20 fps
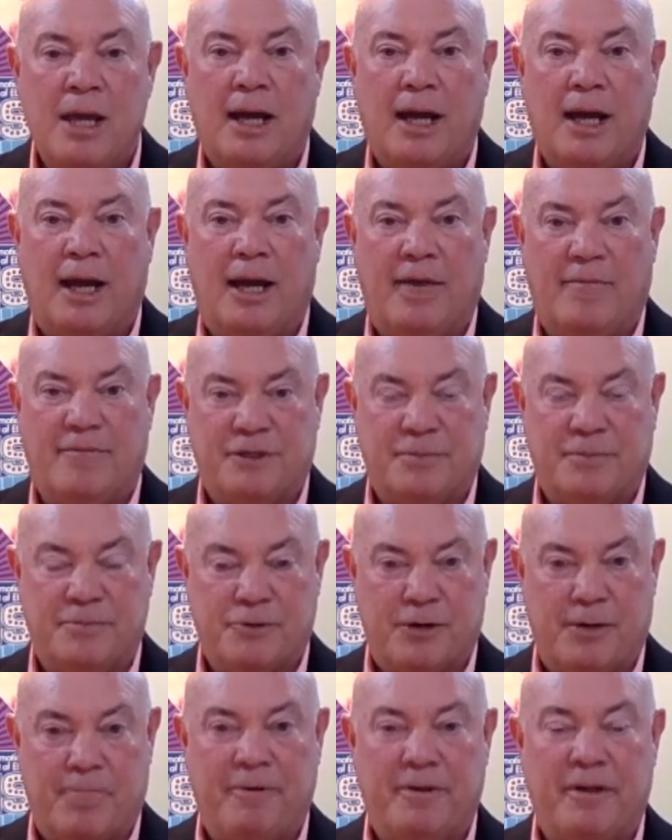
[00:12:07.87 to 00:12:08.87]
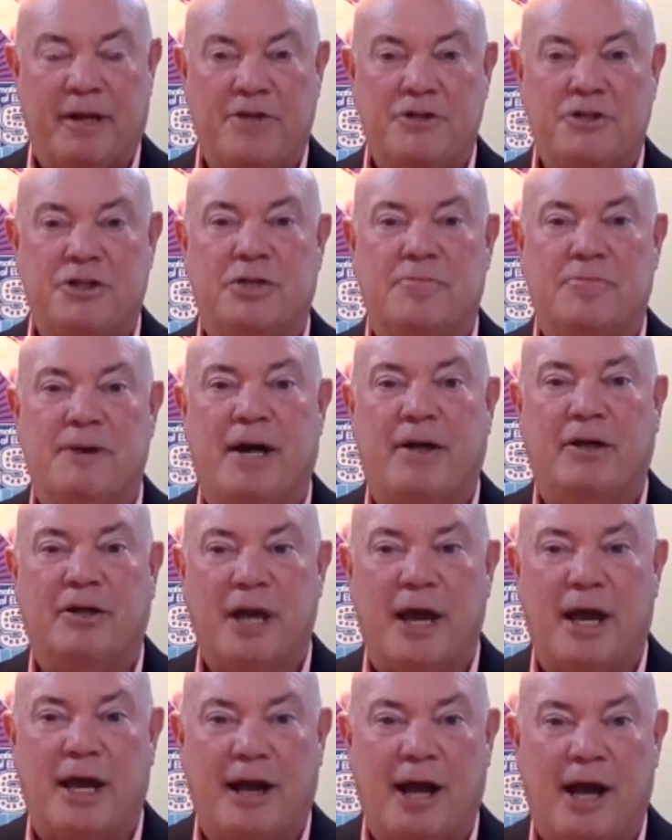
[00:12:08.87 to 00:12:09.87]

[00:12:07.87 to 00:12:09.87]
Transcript: I have some trepidation about that.